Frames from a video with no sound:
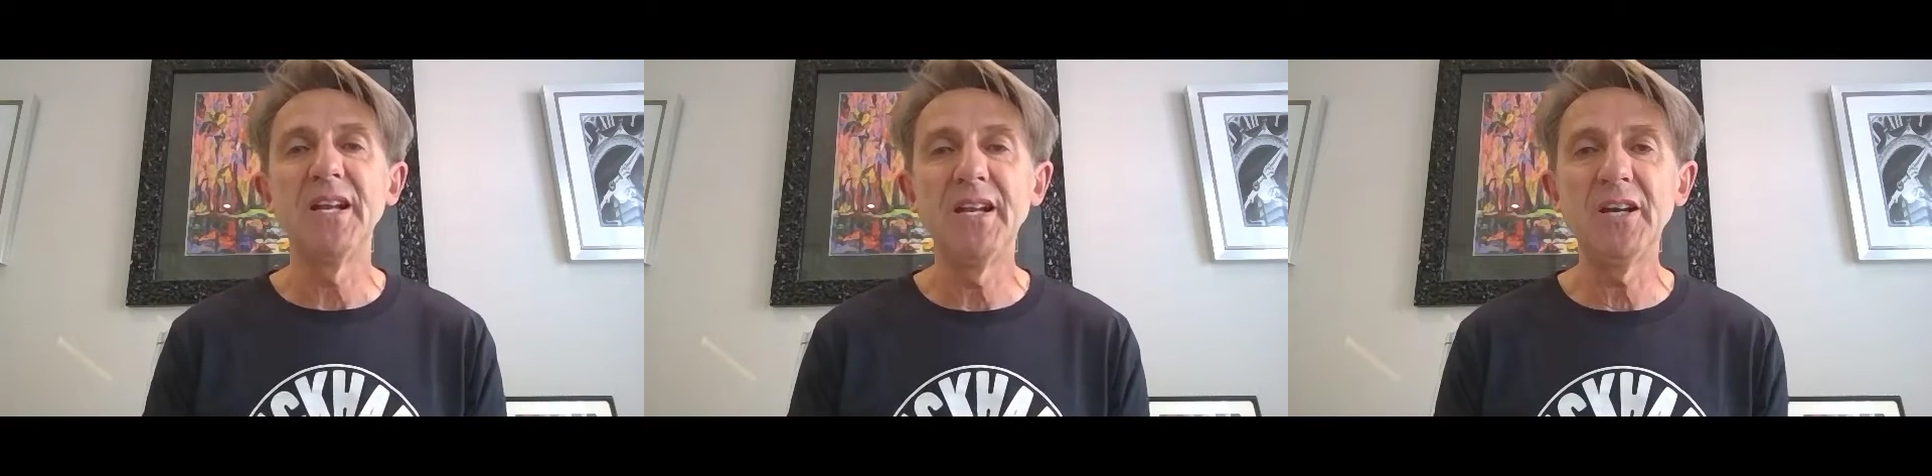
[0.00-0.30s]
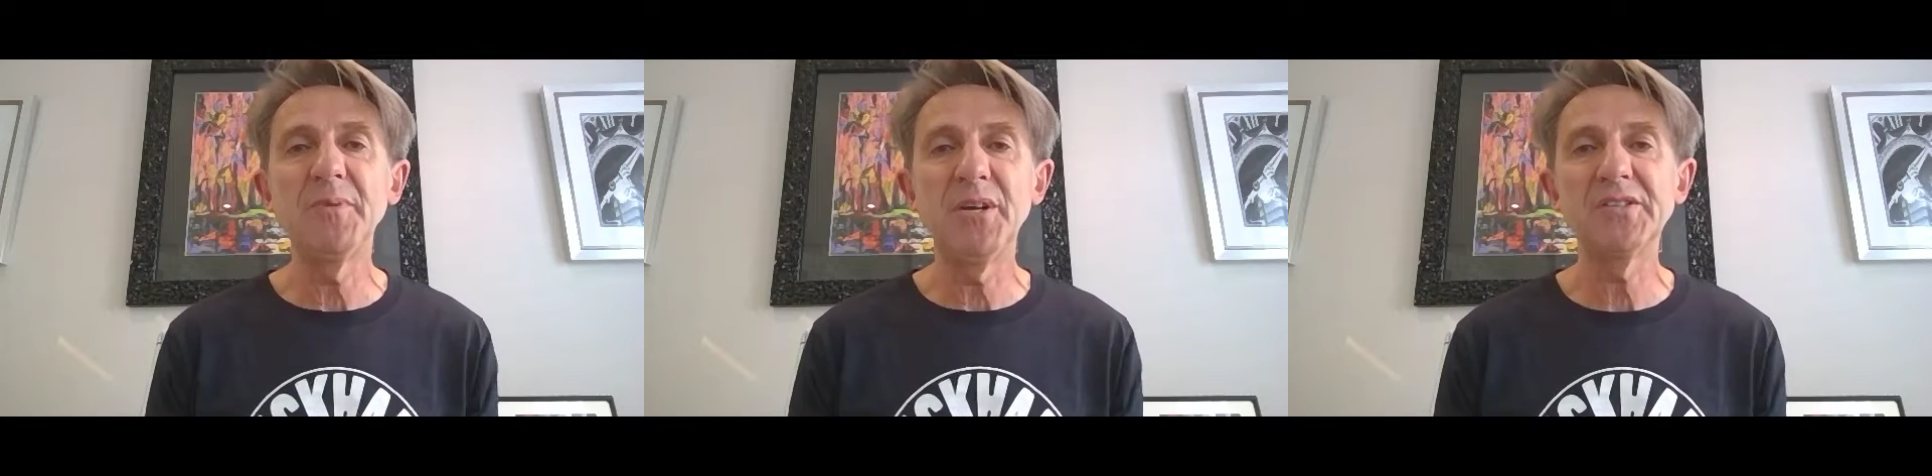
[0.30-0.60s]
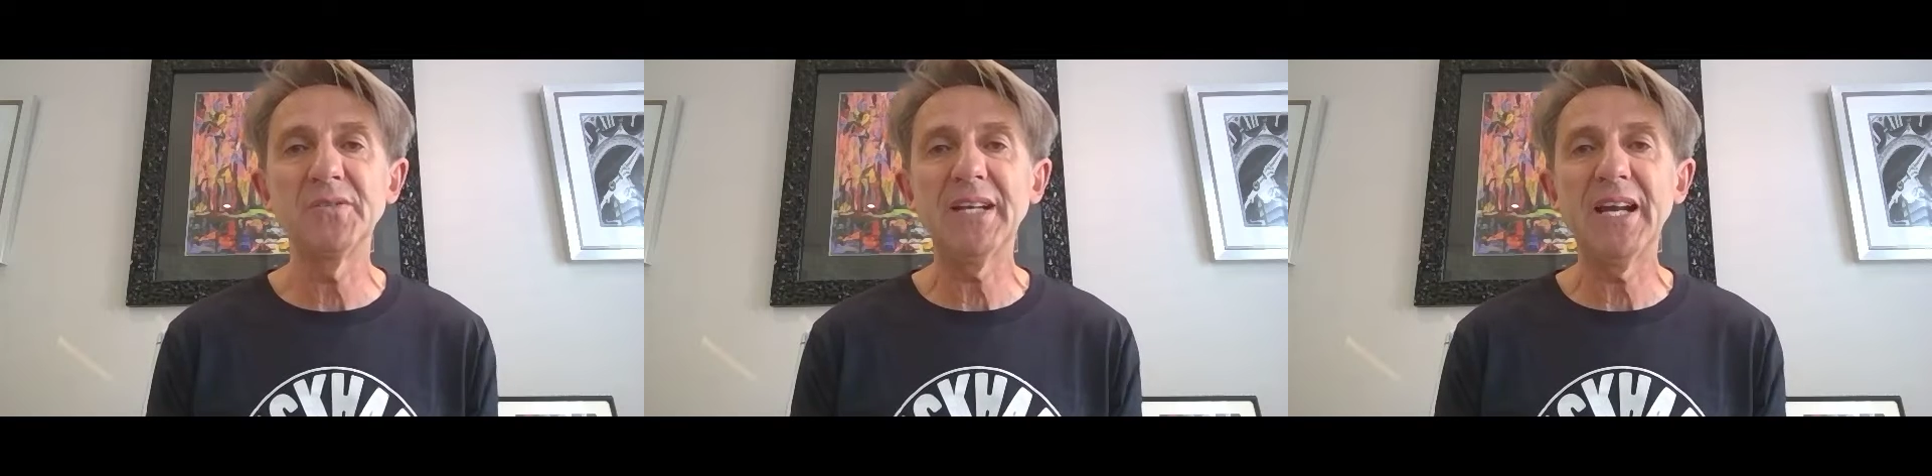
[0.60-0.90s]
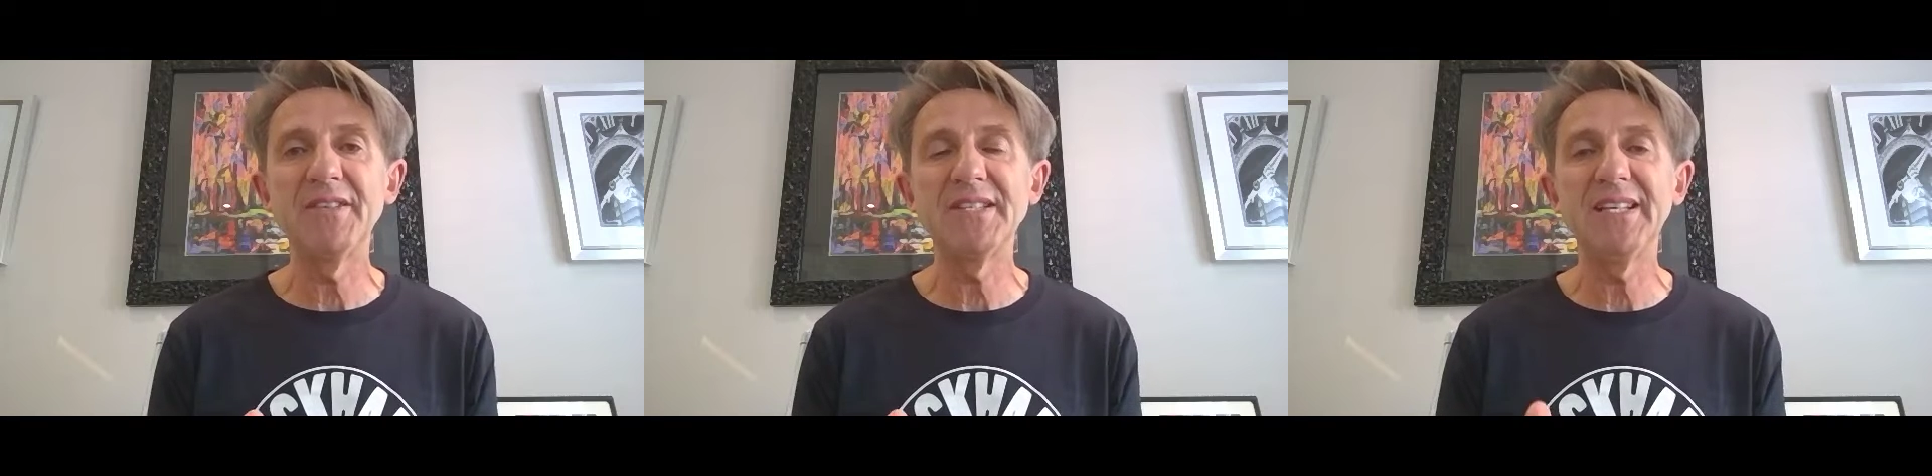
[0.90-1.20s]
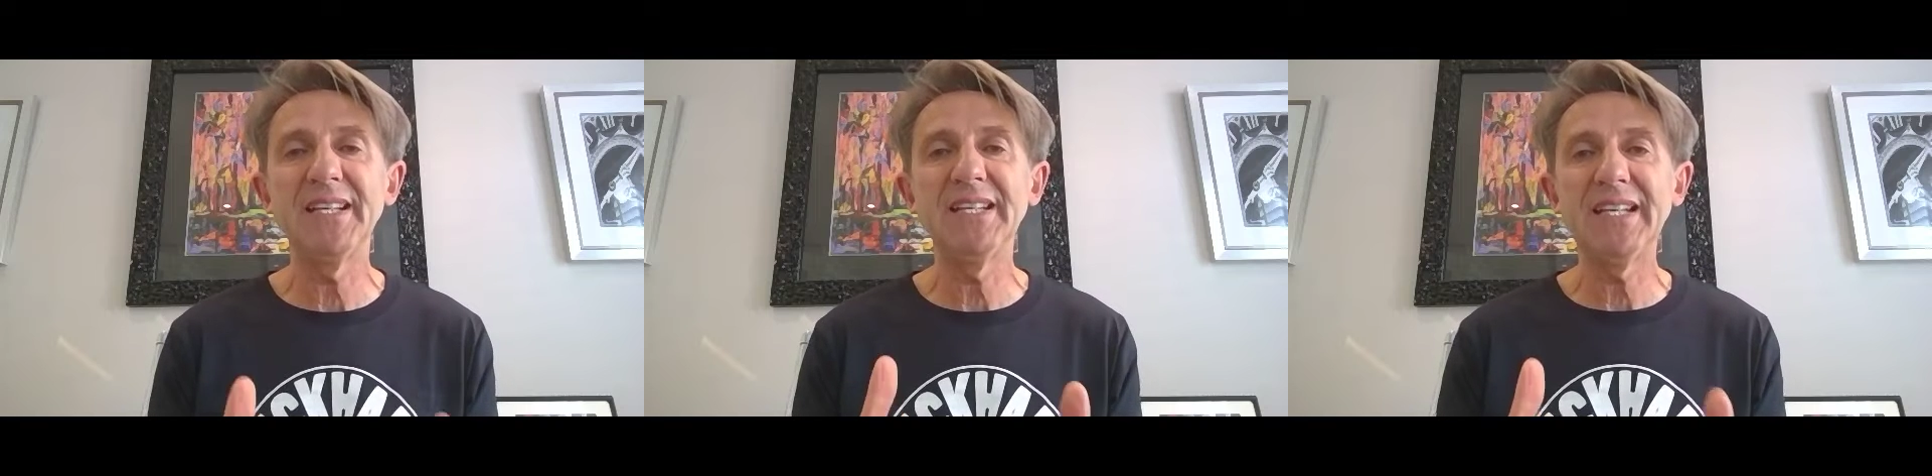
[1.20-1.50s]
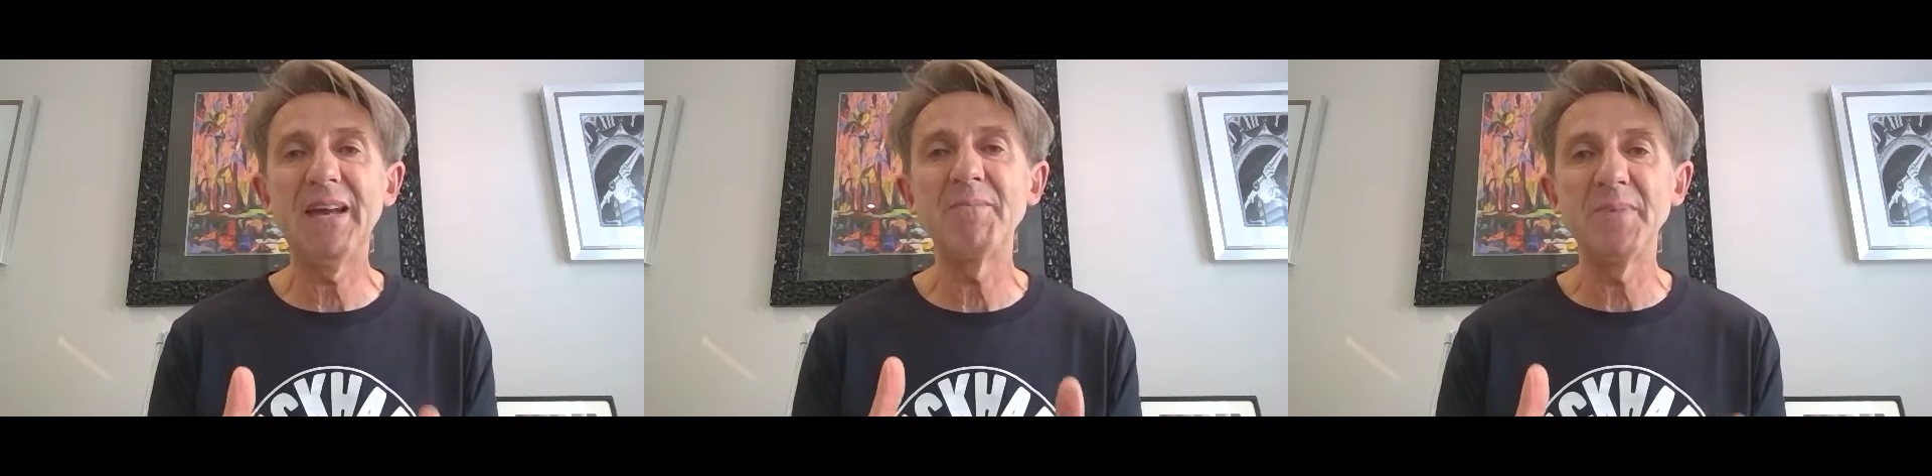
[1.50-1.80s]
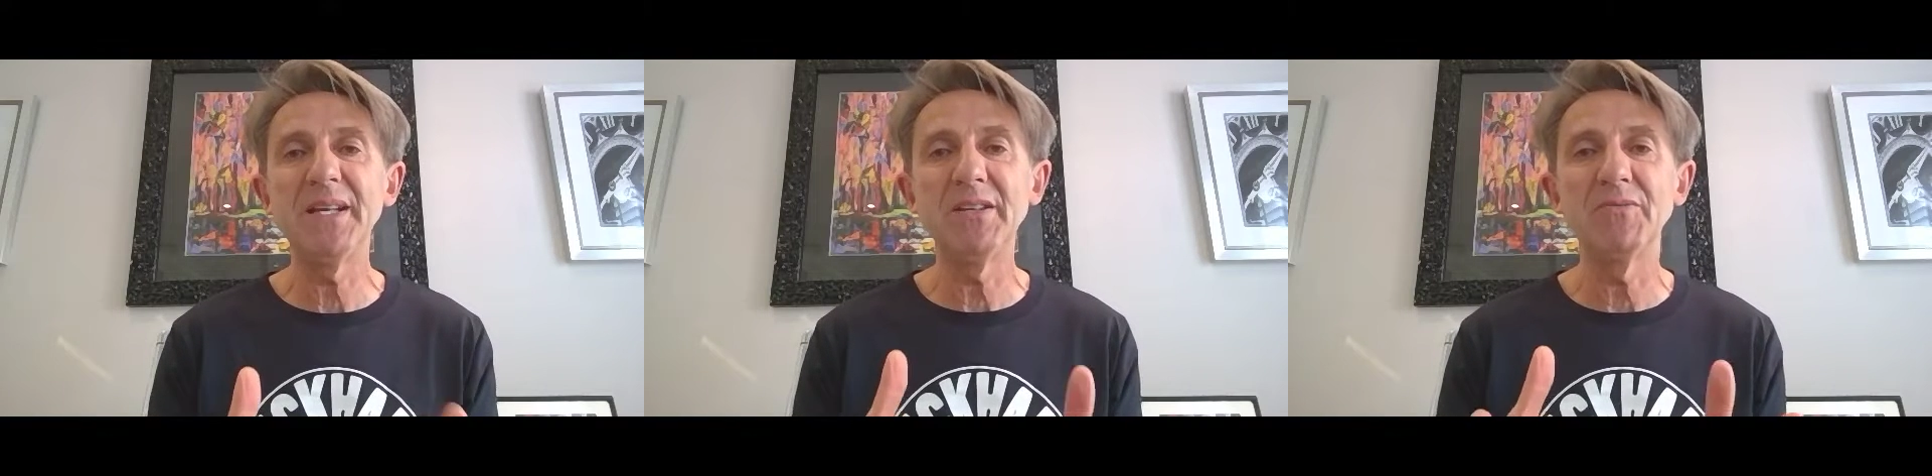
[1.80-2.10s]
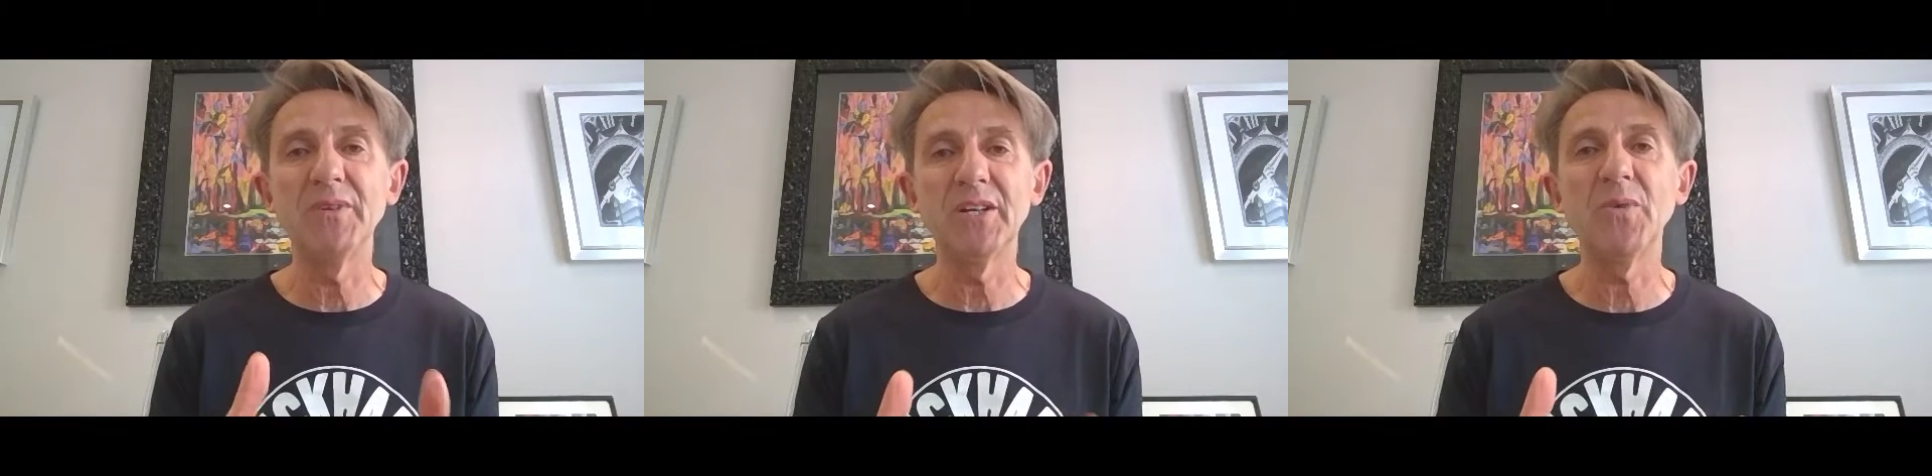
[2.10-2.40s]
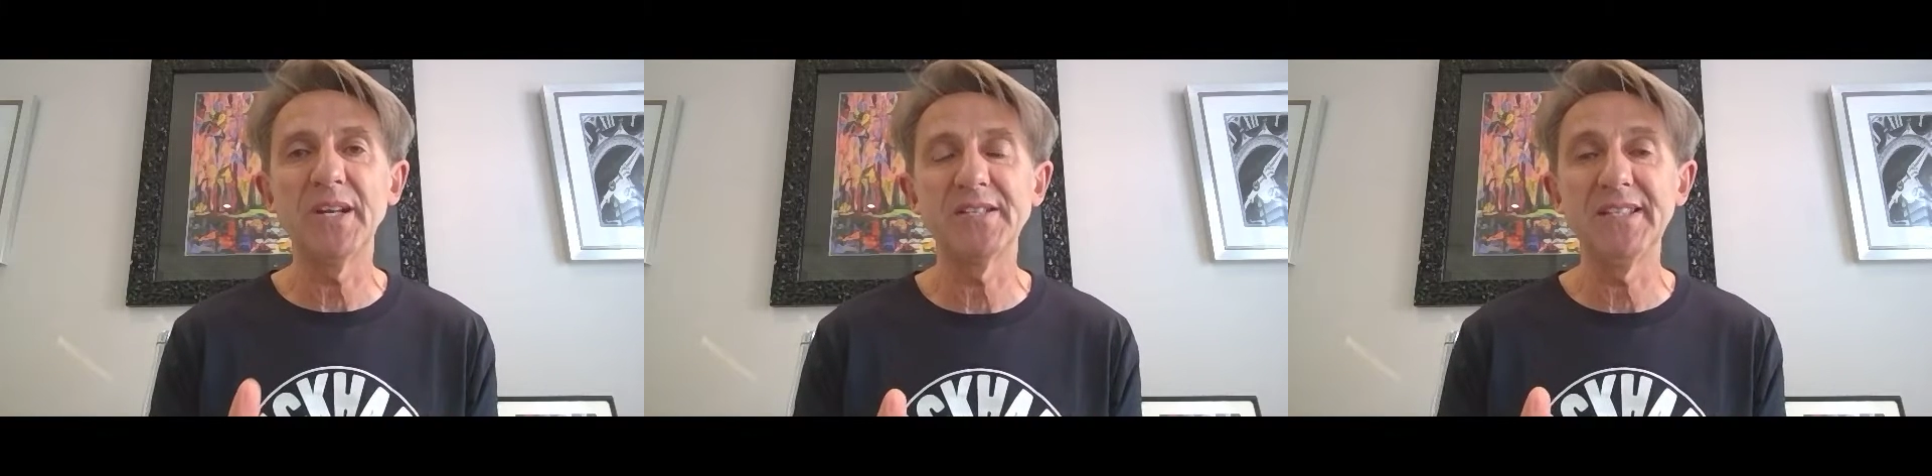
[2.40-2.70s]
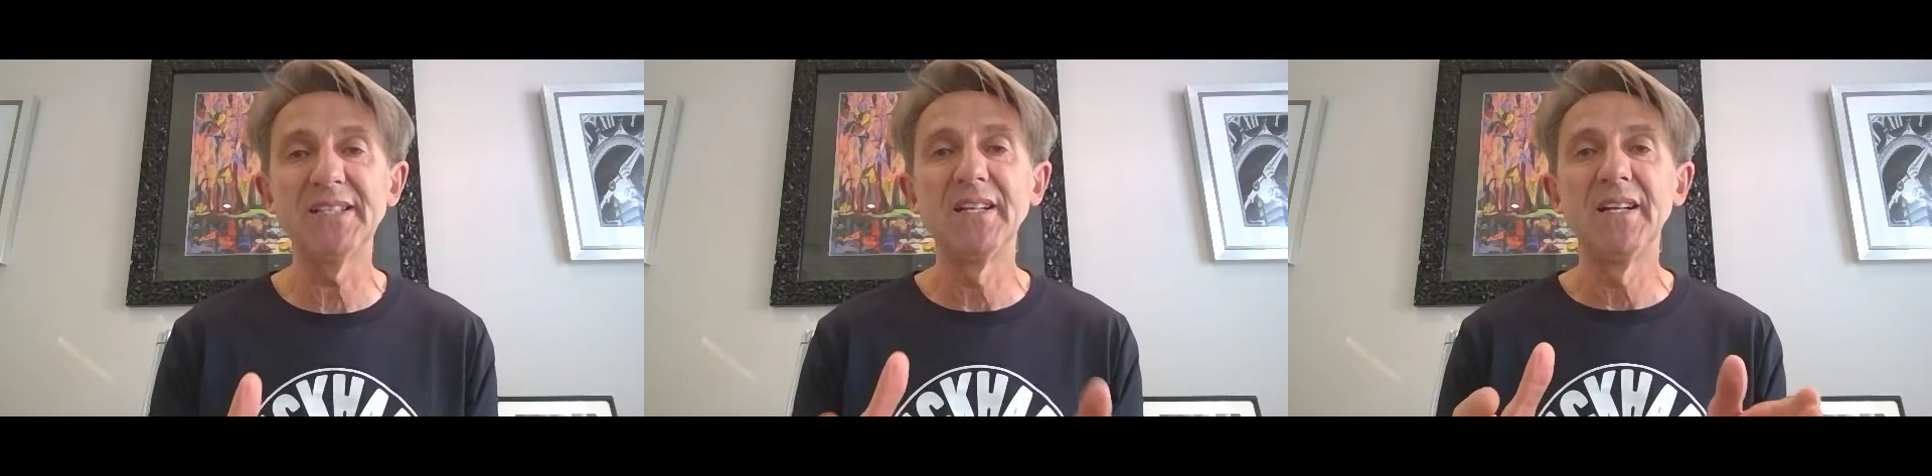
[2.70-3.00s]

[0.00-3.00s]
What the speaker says: No personal guarantee can be requested